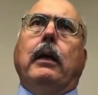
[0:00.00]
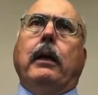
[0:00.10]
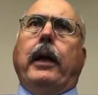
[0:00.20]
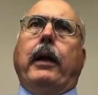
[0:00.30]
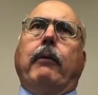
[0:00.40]

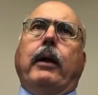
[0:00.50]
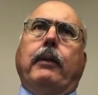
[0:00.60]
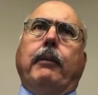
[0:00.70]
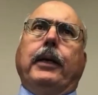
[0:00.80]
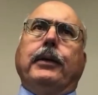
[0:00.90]
and
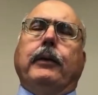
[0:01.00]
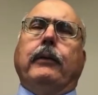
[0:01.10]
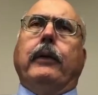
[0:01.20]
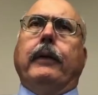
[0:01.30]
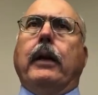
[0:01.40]
reclamation.
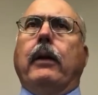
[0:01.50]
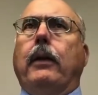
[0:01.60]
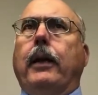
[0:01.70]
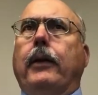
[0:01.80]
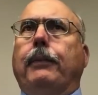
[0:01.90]
So they've got
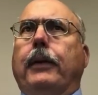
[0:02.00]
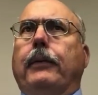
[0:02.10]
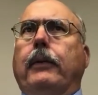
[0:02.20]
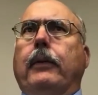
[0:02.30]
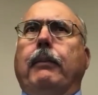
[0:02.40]
all aspects
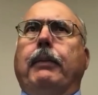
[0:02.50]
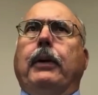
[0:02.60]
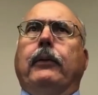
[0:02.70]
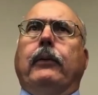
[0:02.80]
under the belt.